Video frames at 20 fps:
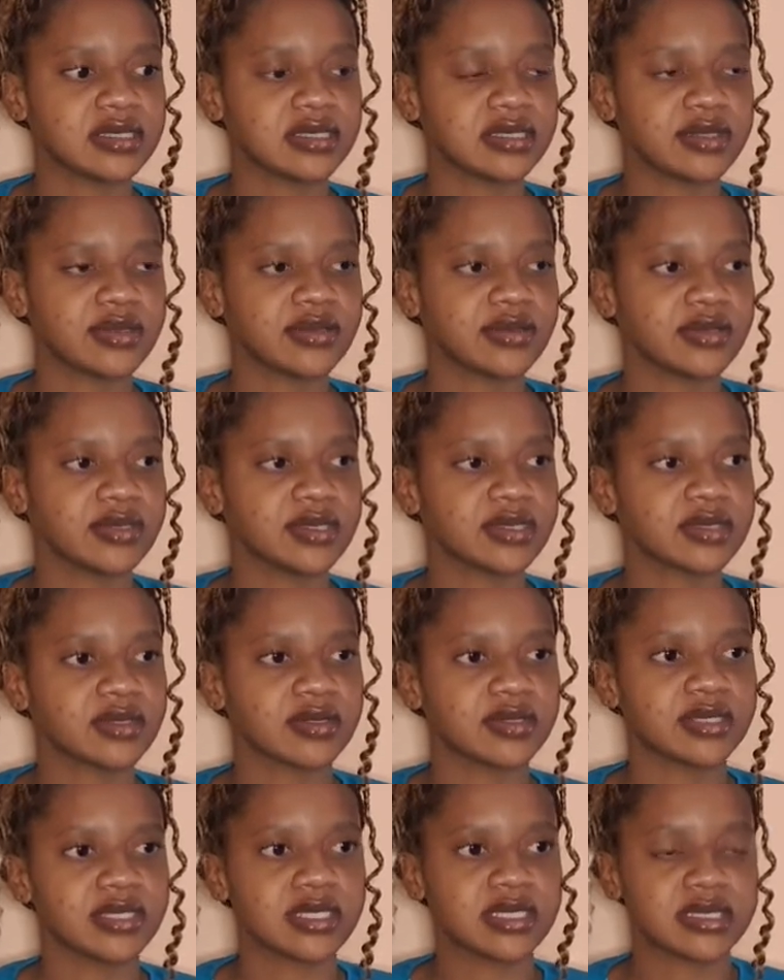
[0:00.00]
and all these
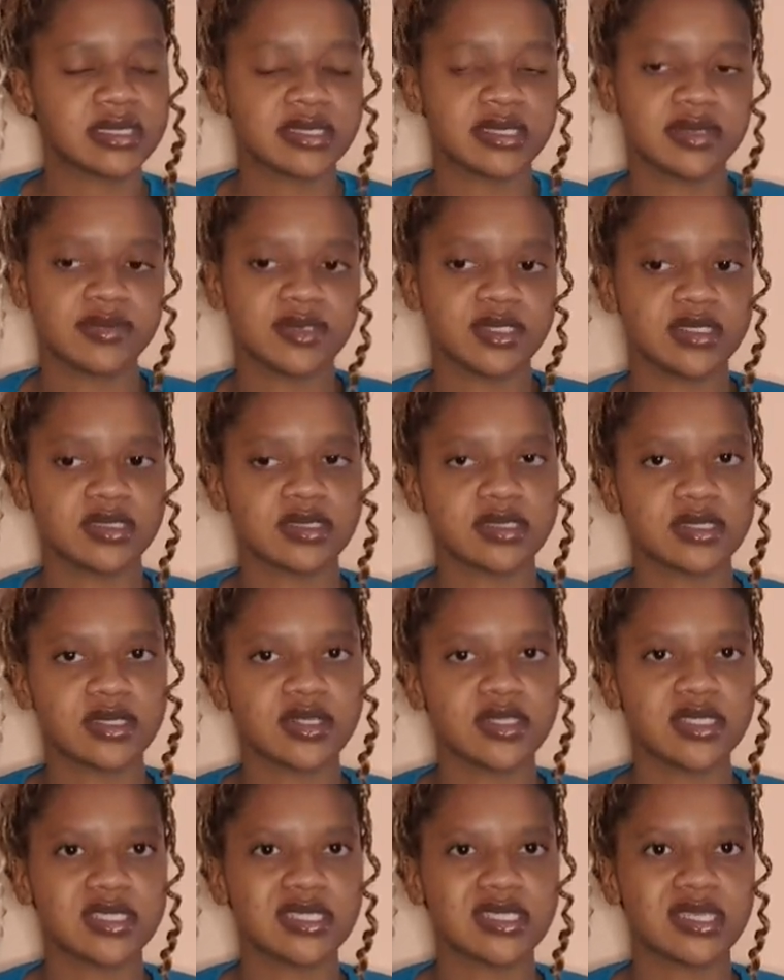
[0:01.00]
contact subjects, because